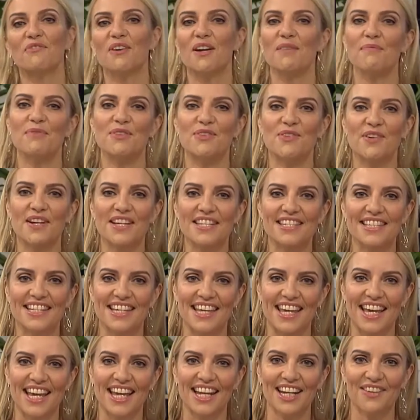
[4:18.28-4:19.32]
that web address
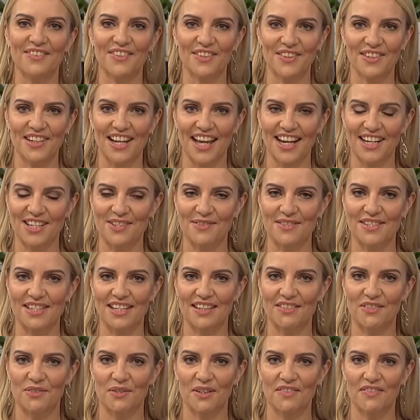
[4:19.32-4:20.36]
again, if you'd like to
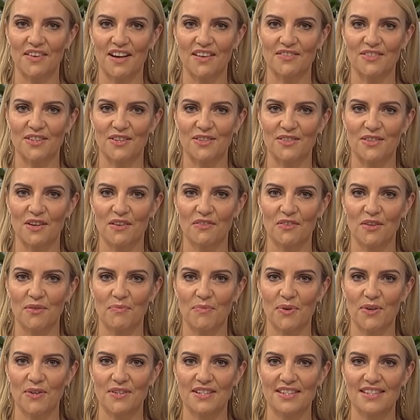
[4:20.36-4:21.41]
receive $25 off your
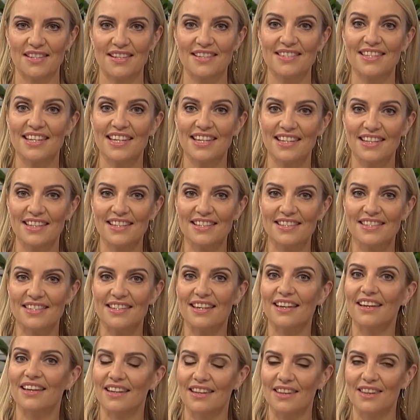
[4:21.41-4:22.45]
purchases, is
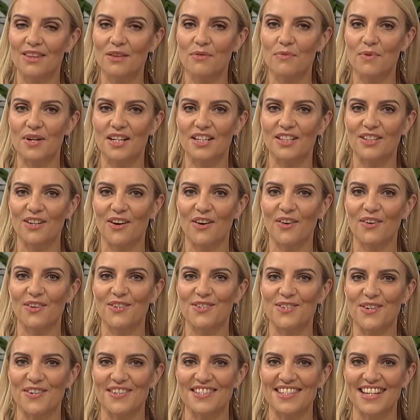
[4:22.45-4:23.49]

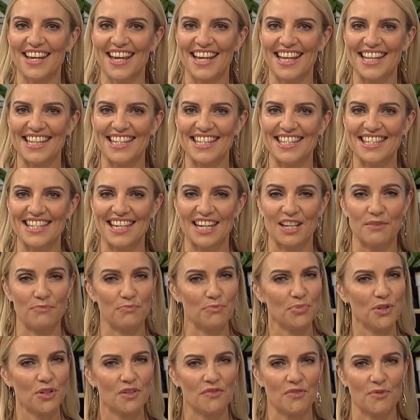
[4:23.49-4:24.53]
inthewindow.nz.
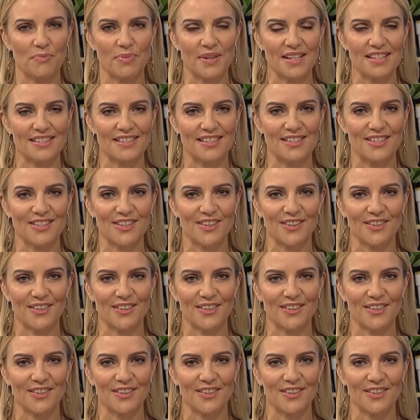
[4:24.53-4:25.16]
Beautiful pieces